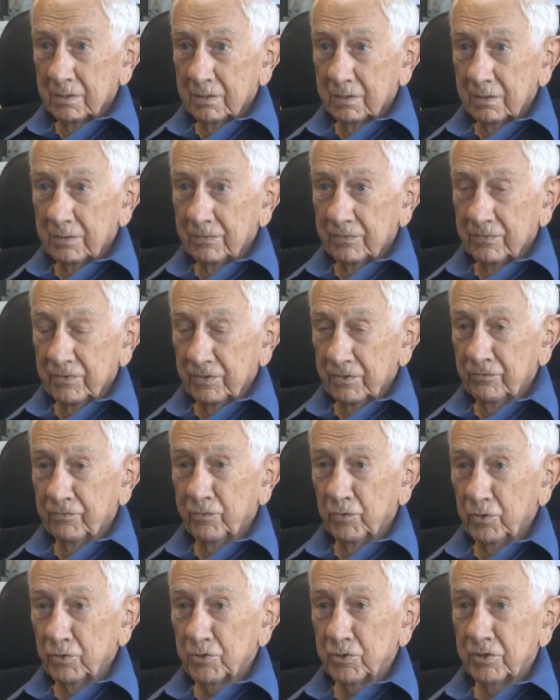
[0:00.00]
Uh, very
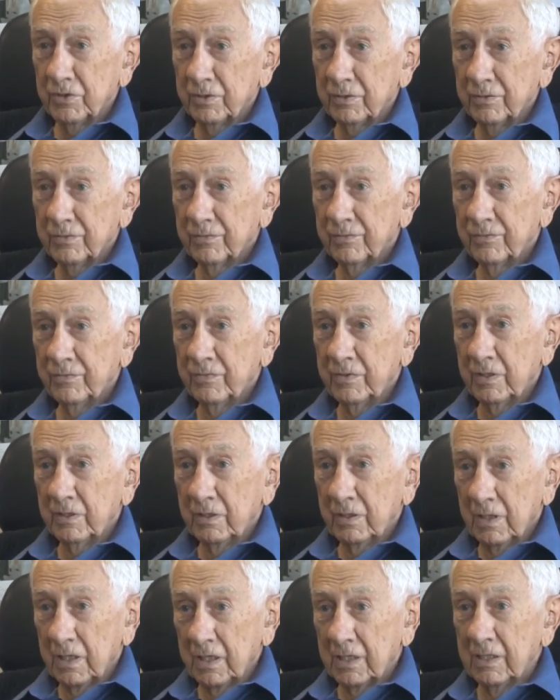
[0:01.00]
fortunate, very
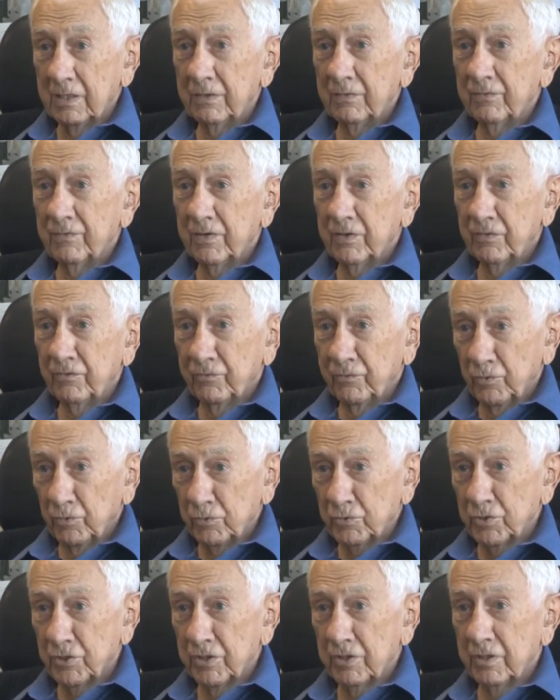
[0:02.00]
lucky, very
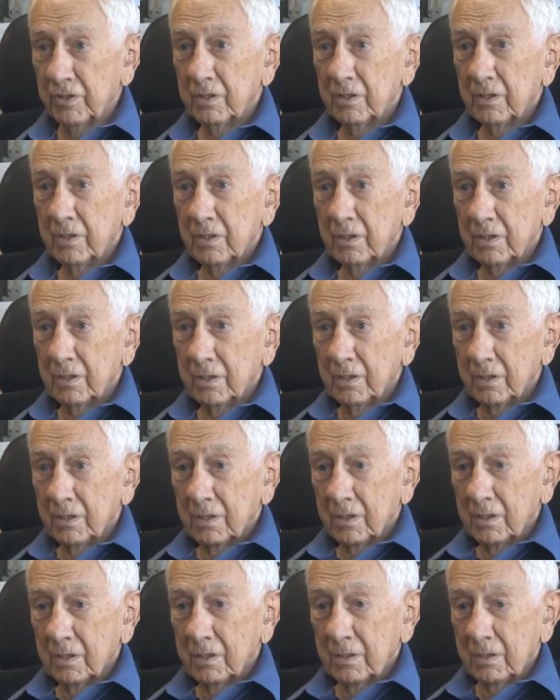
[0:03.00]
fortunate.
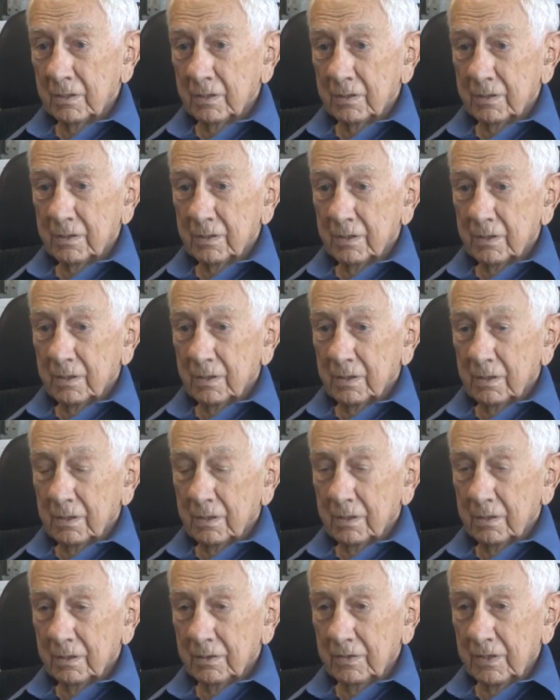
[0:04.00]
And,
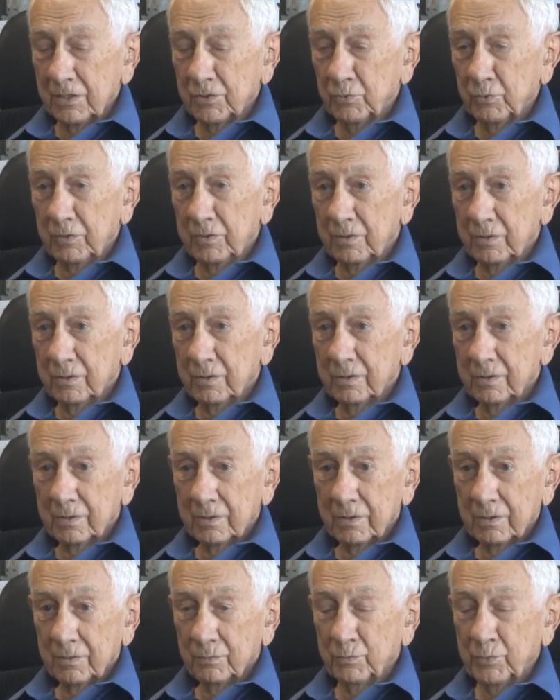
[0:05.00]
and that's where the
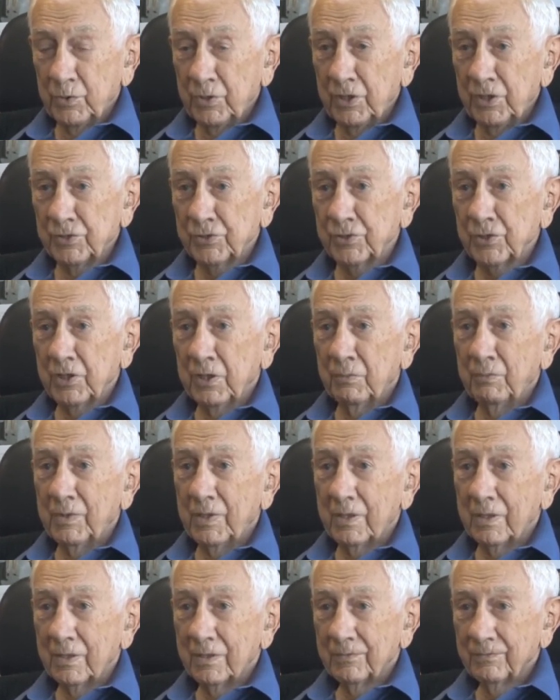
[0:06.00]
prayers come
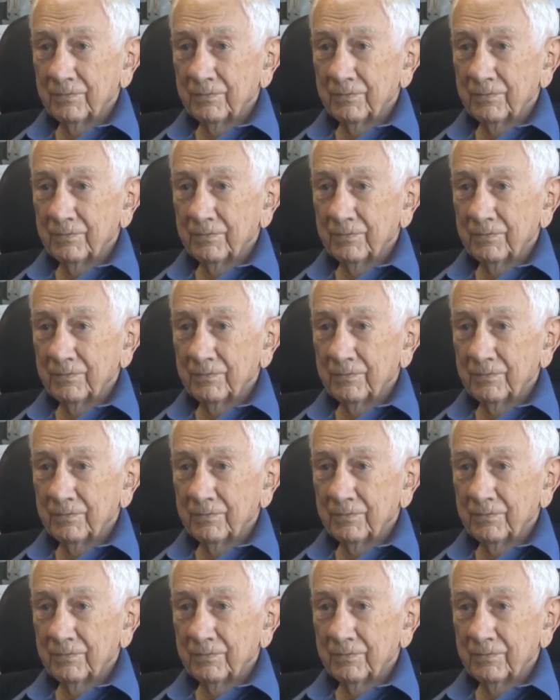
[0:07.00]
in.